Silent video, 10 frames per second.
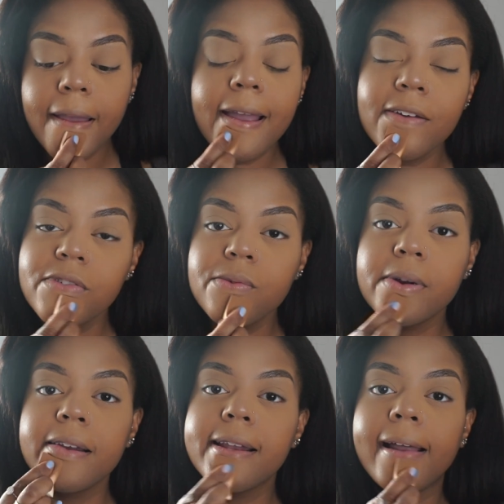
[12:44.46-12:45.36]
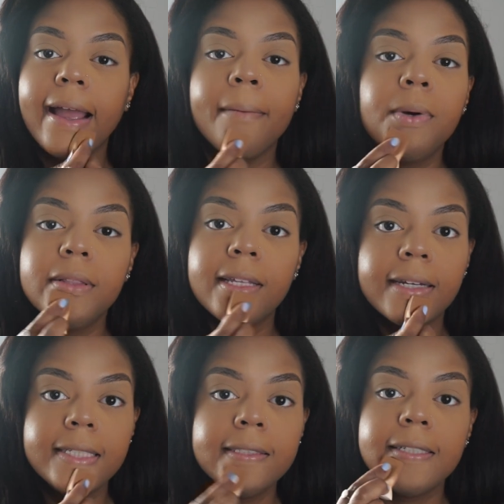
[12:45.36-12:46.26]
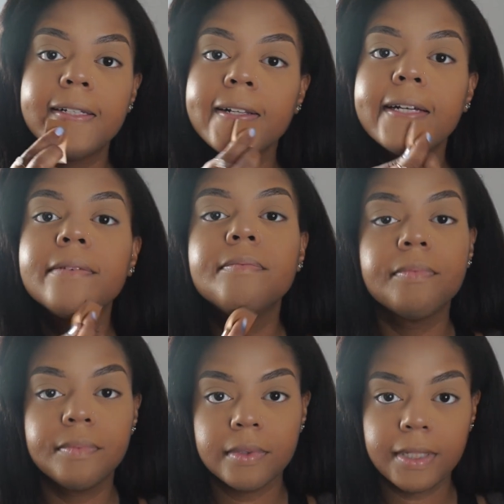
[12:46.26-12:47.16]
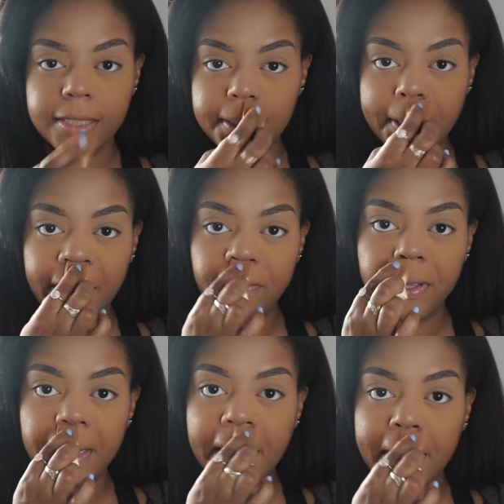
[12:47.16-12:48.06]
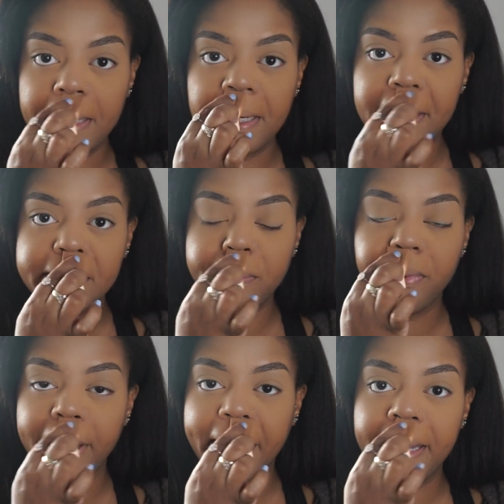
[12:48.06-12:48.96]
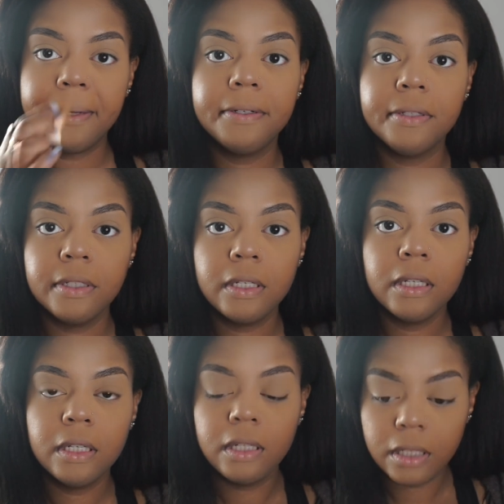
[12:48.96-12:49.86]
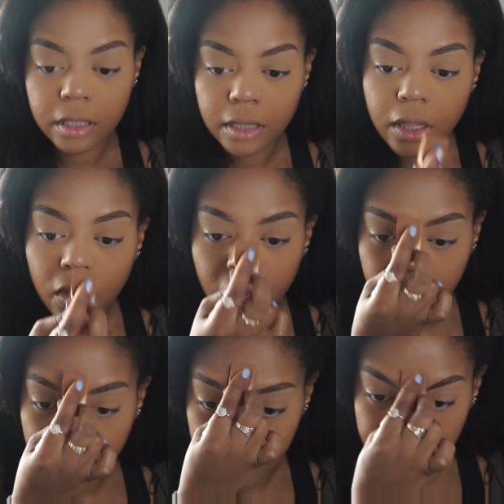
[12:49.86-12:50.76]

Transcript: everywhere that I put the concealer, just to give it like a nice brightened look.